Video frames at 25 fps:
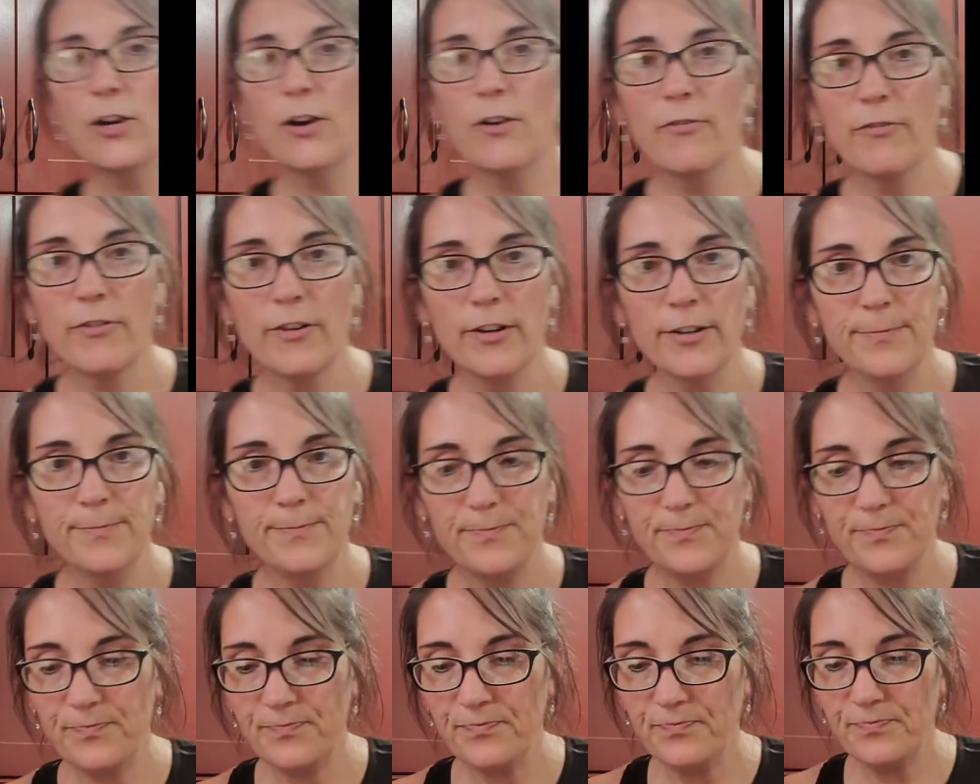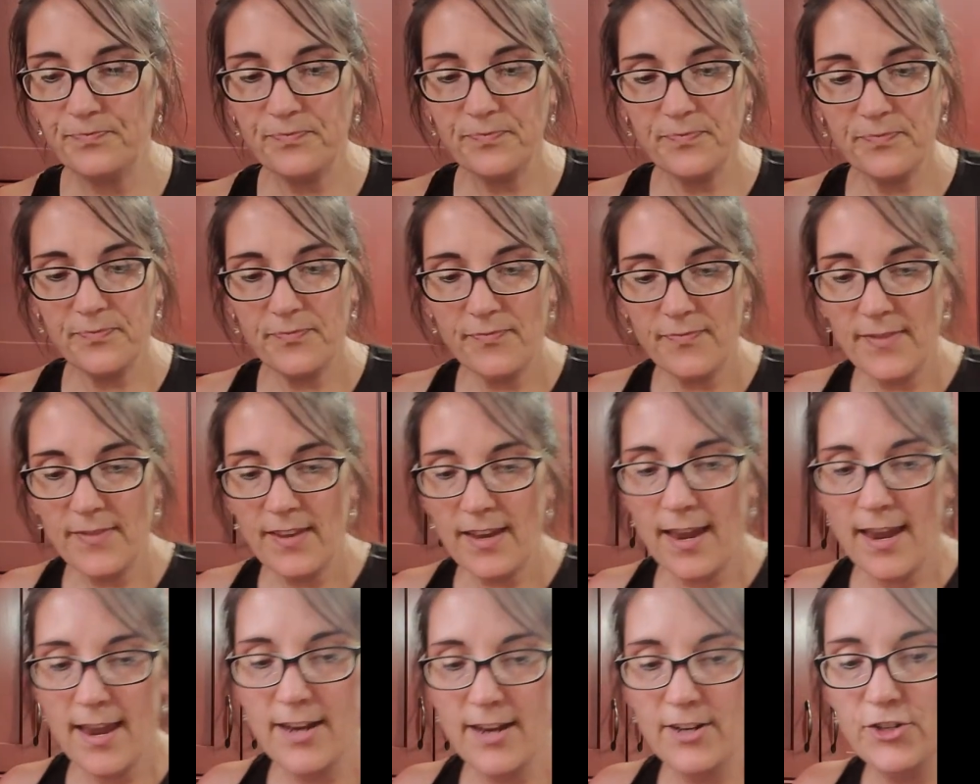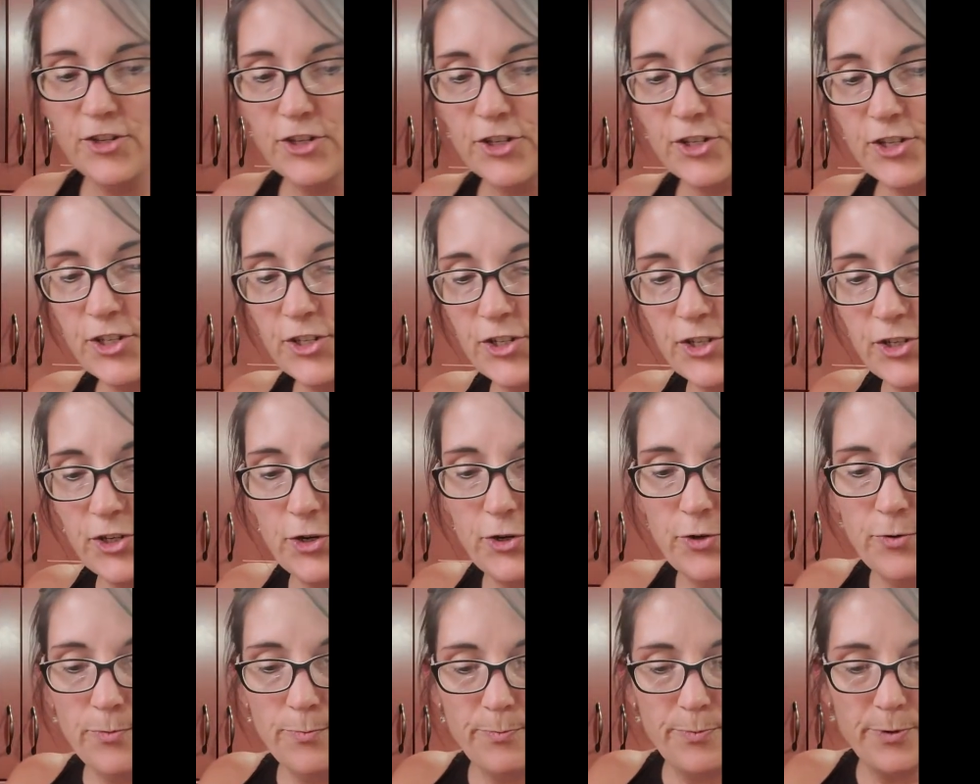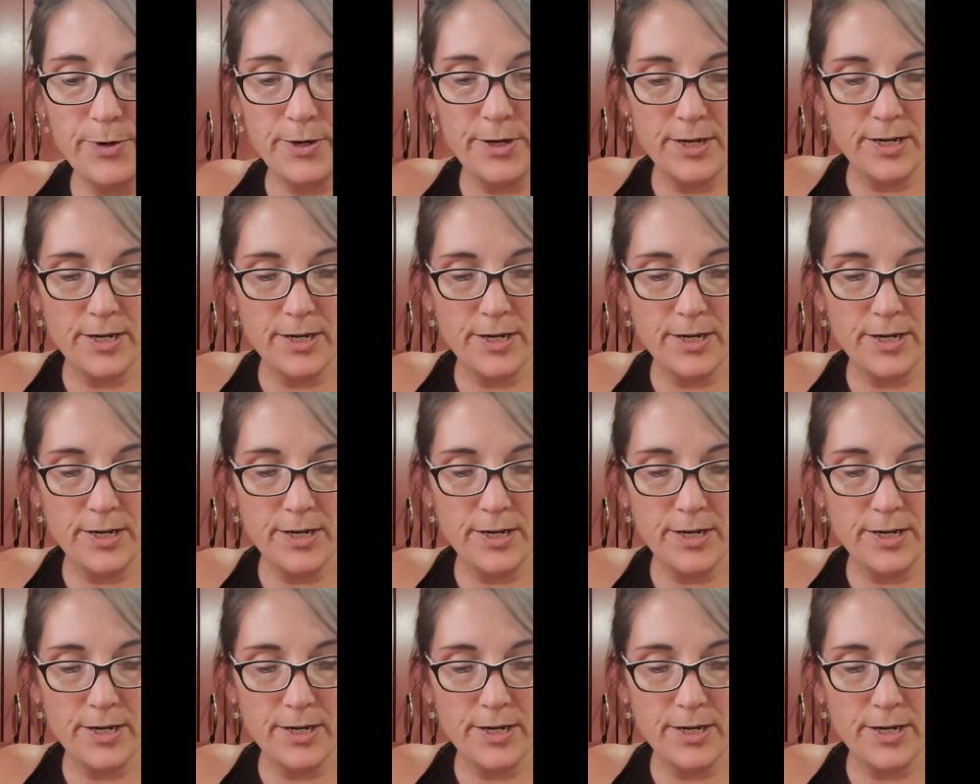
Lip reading: over and just scoop.